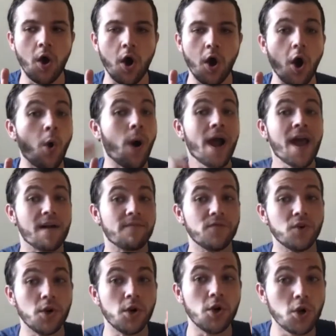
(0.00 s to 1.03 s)
oh, I have
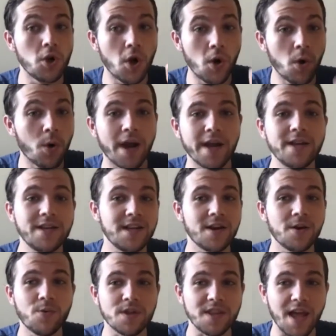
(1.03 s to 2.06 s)
no
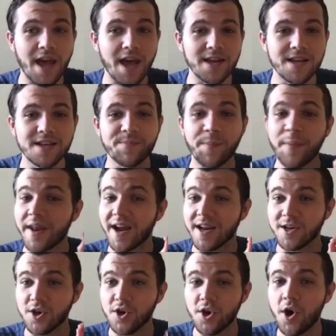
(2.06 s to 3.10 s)
idea what that is, but I
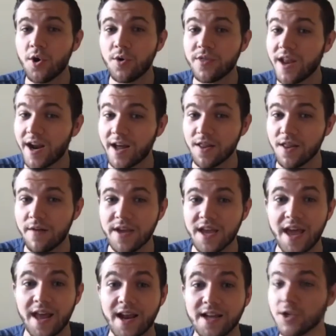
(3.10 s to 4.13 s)
know that I love it
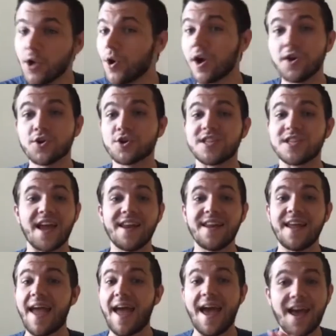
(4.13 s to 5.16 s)
and I don't understand
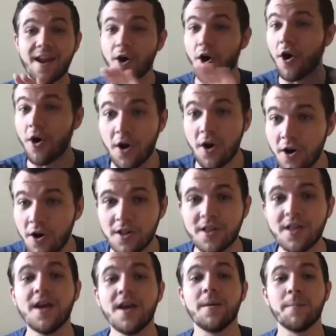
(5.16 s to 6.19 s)
it at
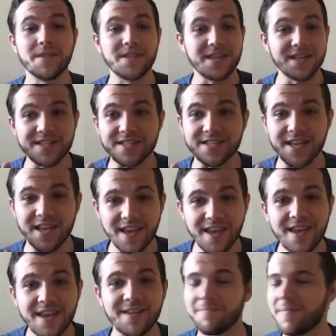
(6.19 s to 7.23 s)
all, but this is
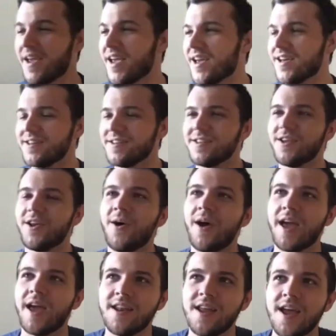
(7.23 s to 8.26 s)
it, man. You know,
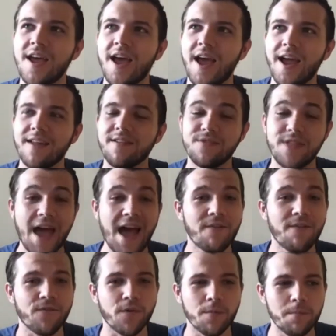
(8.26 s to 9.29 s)
and, and
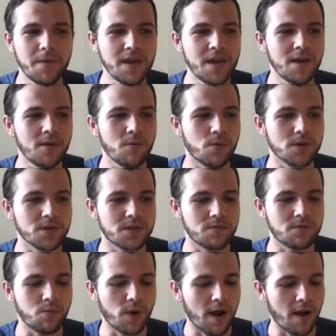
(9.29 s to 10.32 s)
that for me was
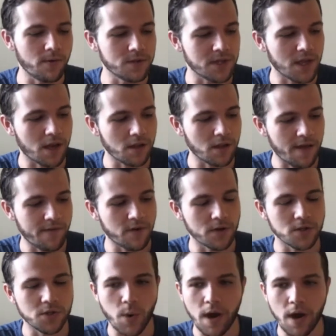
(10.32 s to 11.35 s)
when I was like eleven or
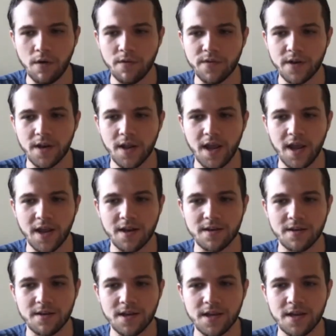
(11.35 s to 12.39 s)
twelve and,
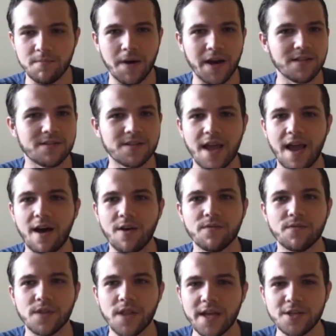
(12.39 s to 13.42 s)
and in my town of
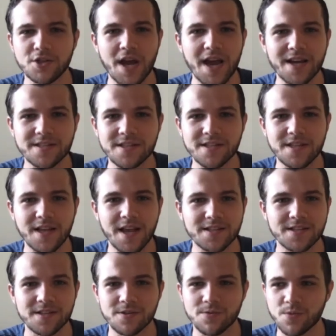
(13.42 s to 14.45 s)
Lake Jackson,
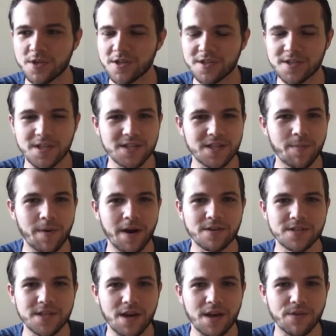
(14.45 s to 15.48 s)
Texas, which is sixty
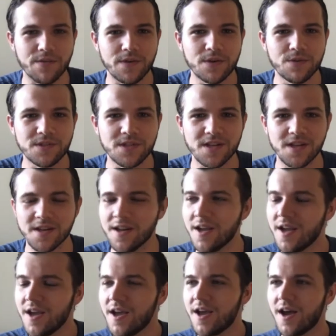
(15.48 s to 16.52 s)
miles south of Houston.
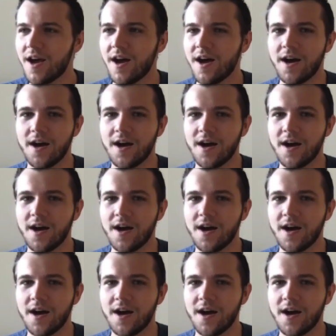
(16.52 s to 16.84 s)
Um,